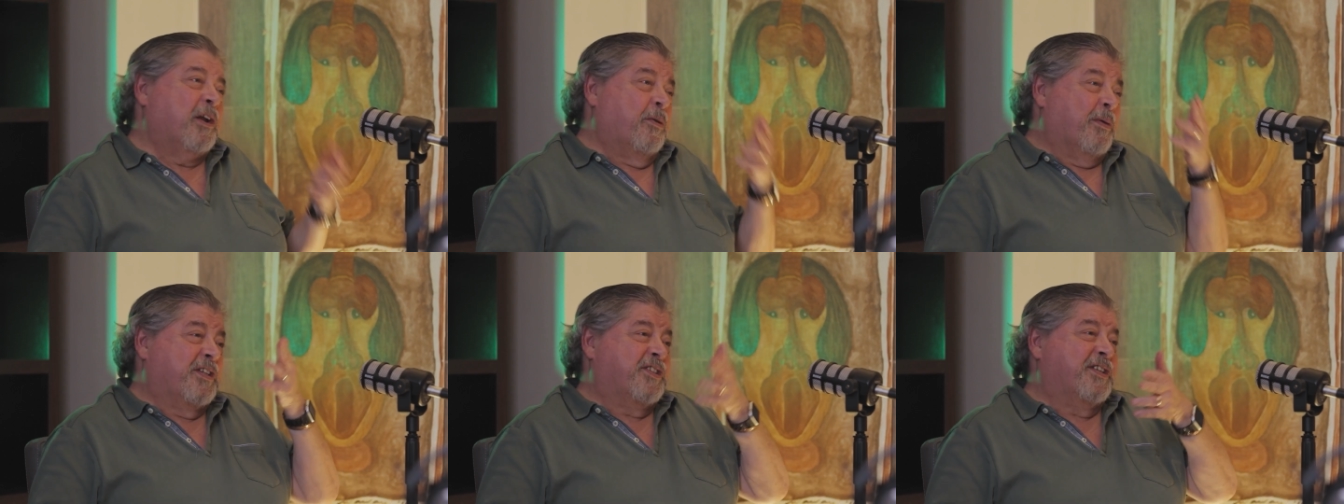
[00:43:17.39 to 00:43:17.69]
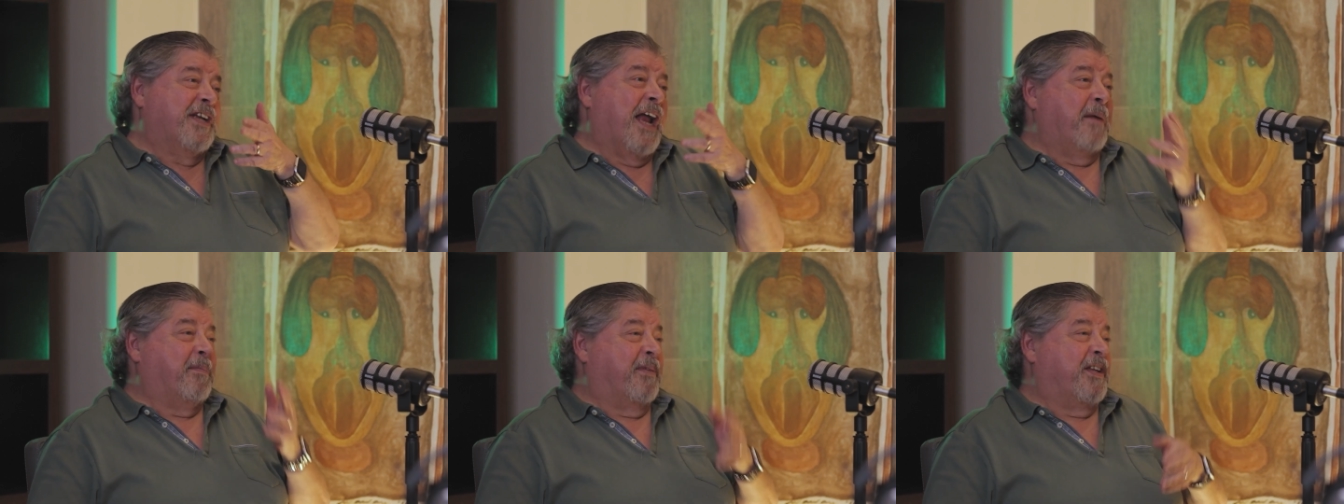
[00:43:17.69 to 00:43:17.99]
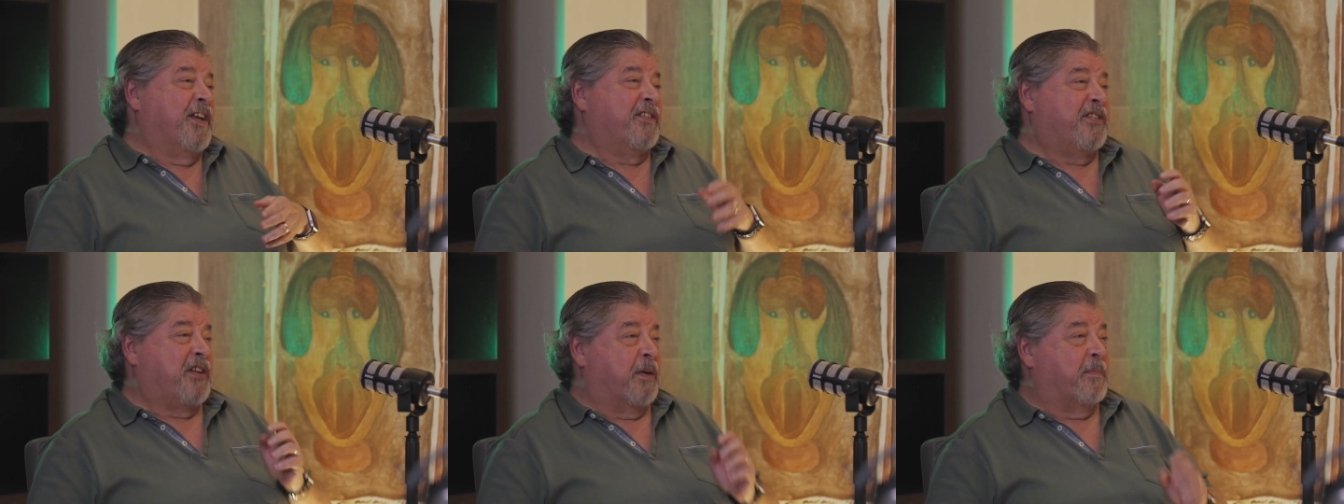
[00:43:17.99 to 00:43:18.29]
Then he was
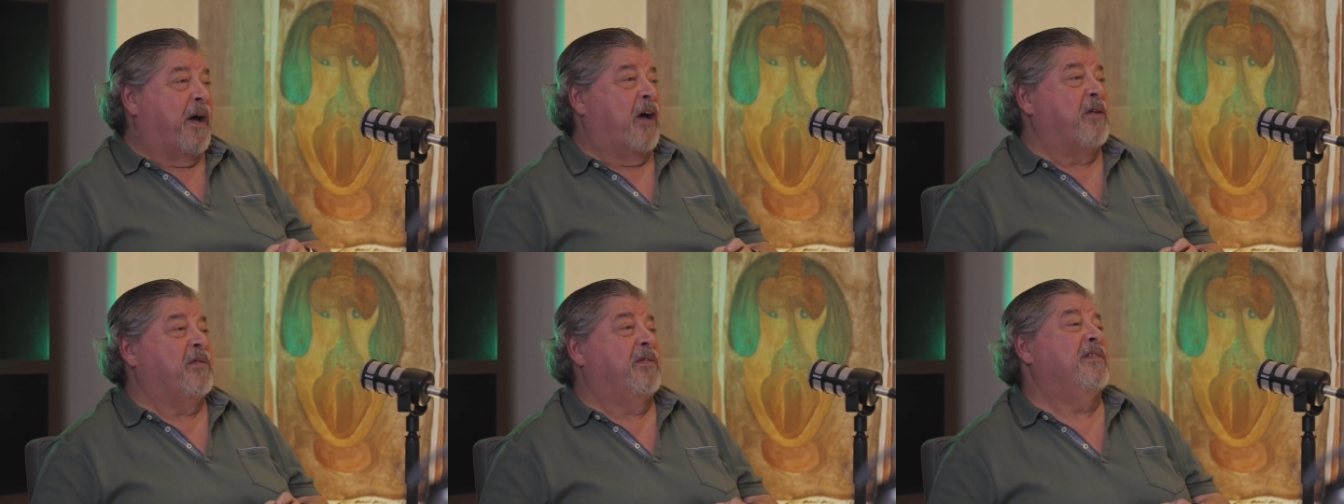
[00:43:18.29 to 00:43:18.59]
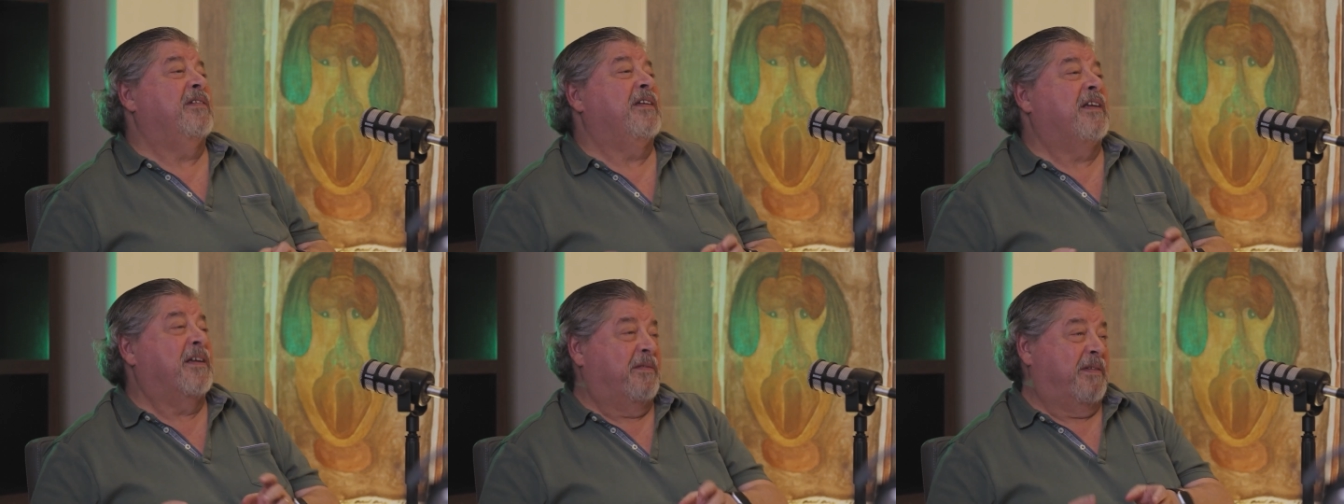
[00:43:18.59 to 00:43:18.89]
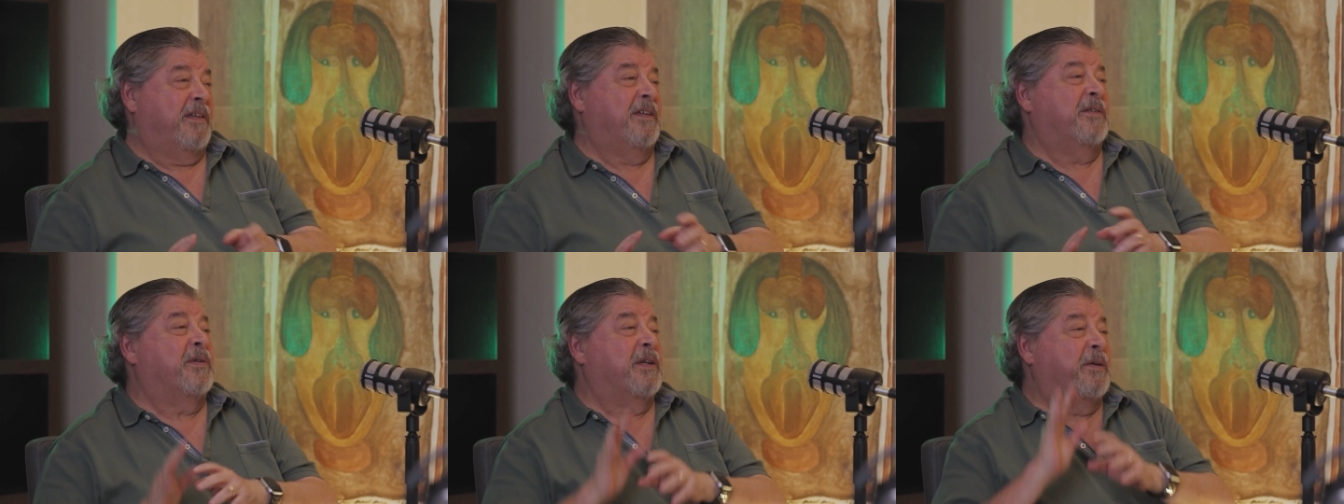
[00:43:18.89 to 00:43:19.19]
sniped just about,
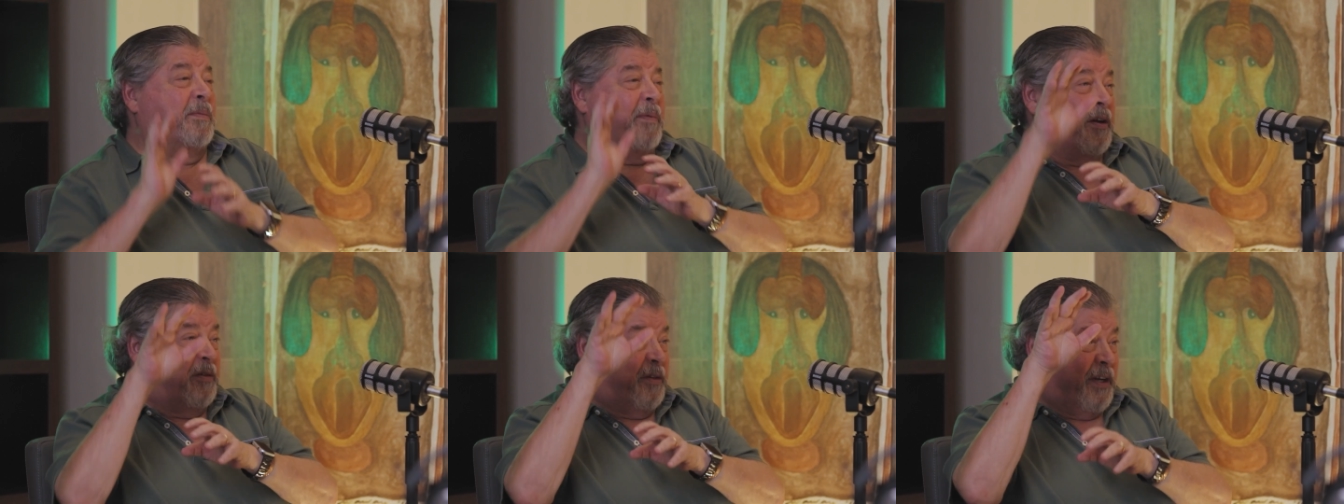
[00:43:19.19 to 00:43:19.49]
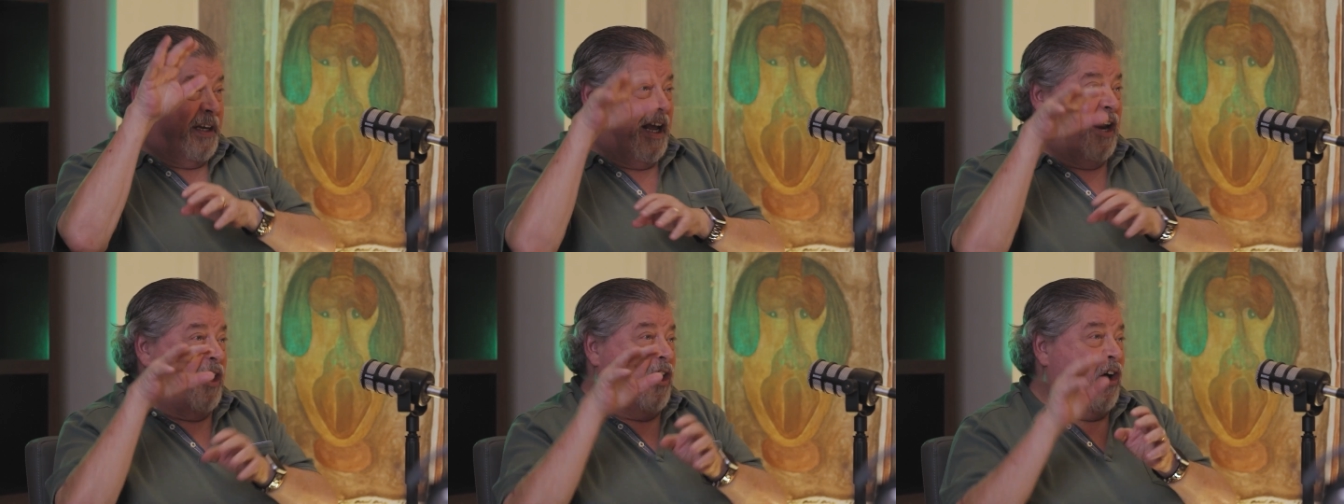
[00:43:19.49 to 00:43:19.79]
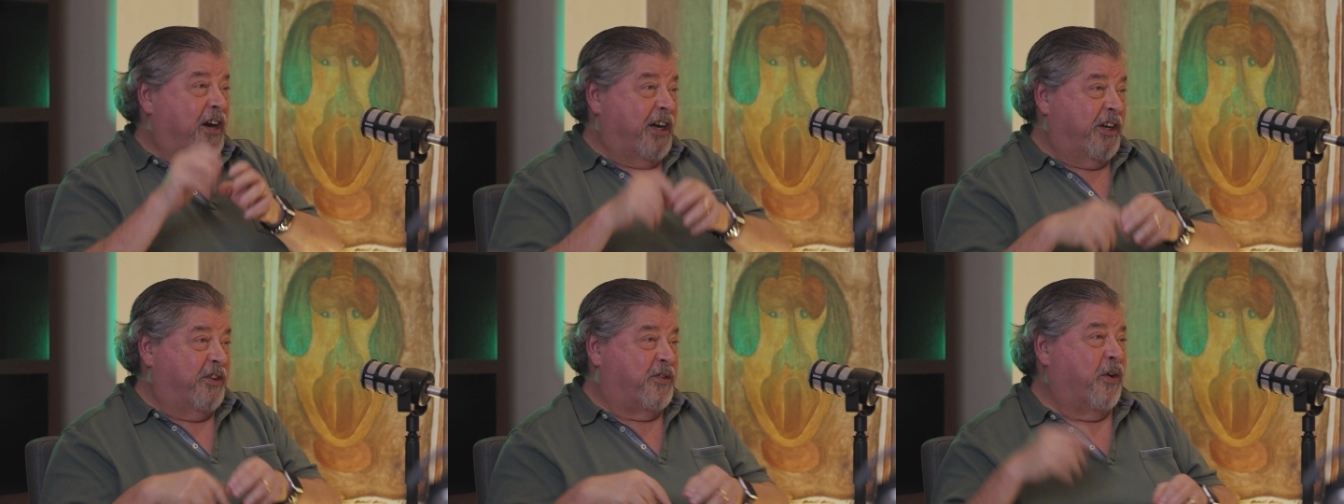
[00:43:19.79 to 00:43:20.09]
he was about to
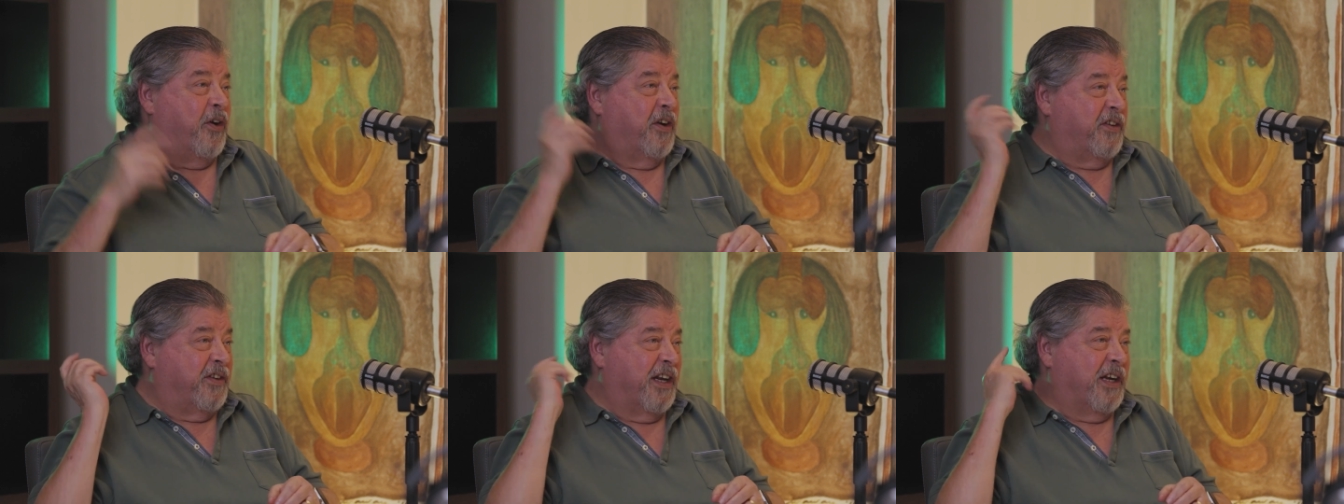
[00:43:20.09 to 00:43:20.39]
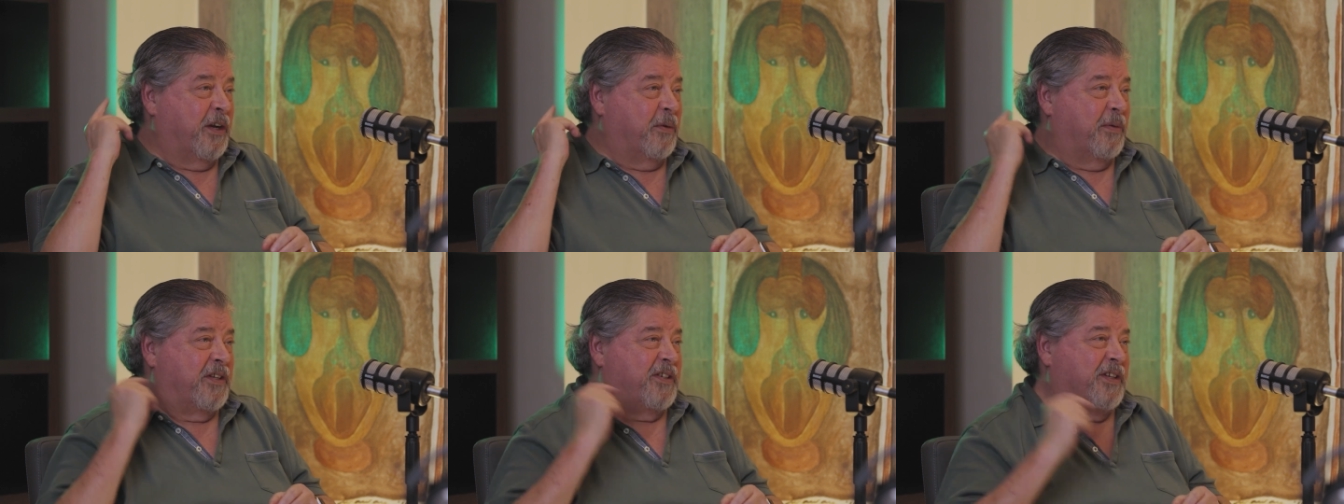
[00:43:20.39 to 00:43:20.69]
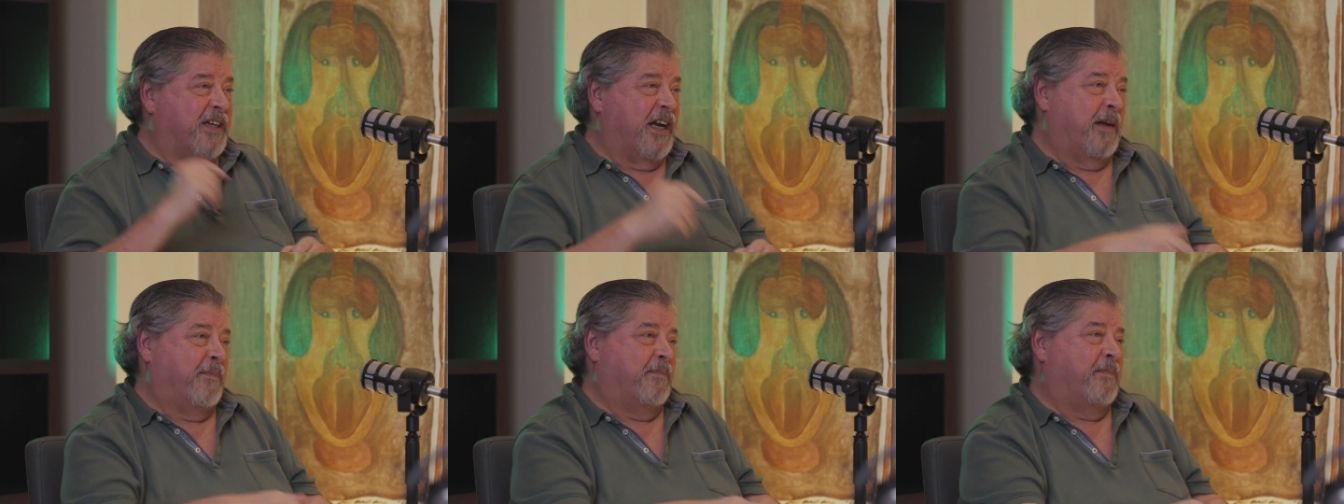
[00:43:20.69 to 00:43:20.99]
get on his horse and
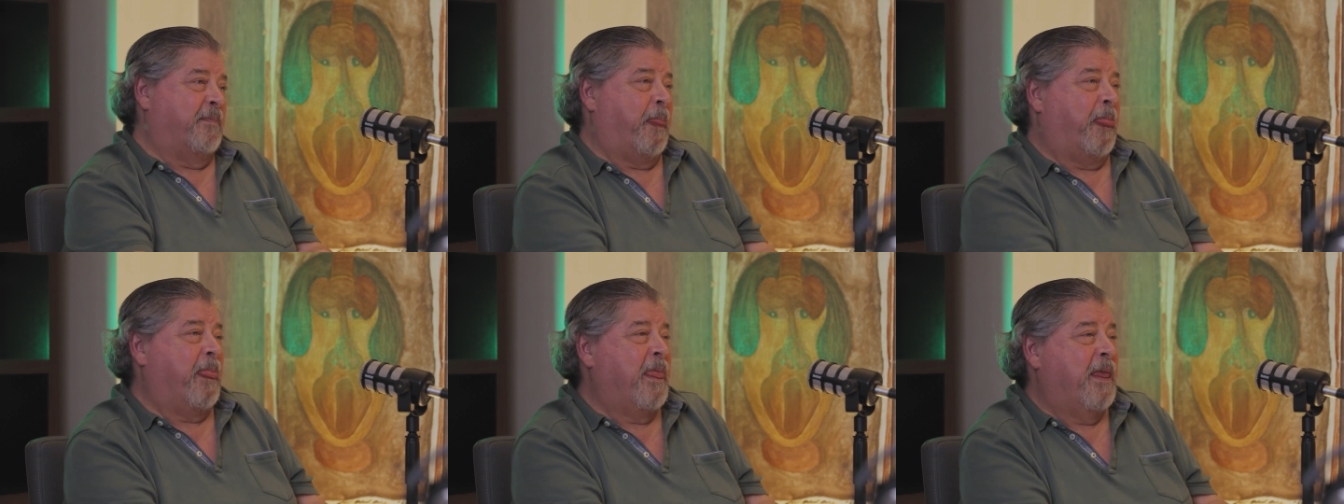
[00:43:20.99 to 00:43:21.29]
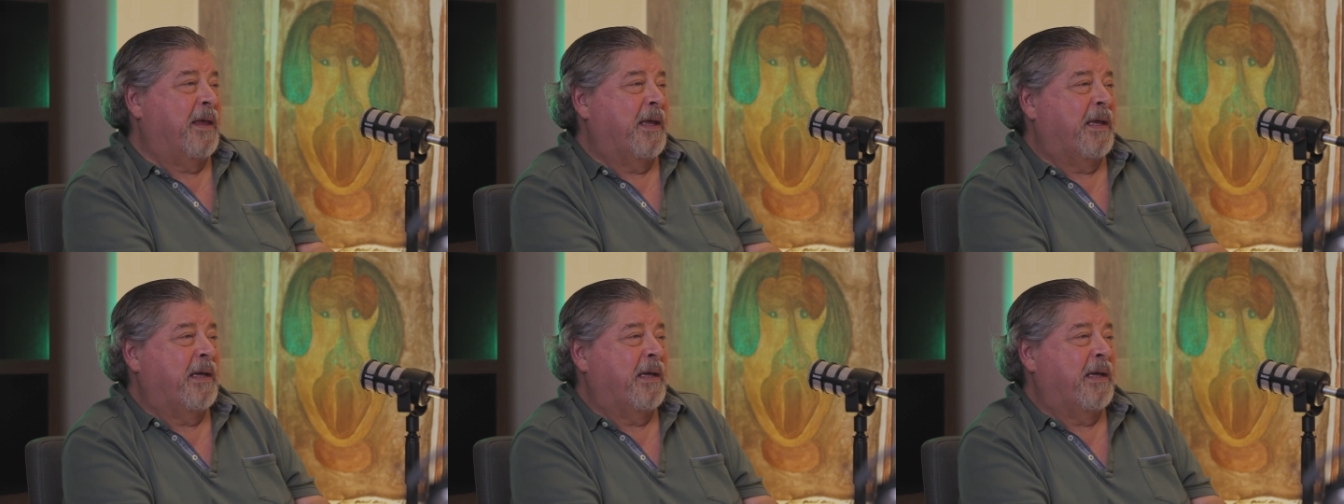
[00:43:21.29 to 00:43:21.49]
he was sniped.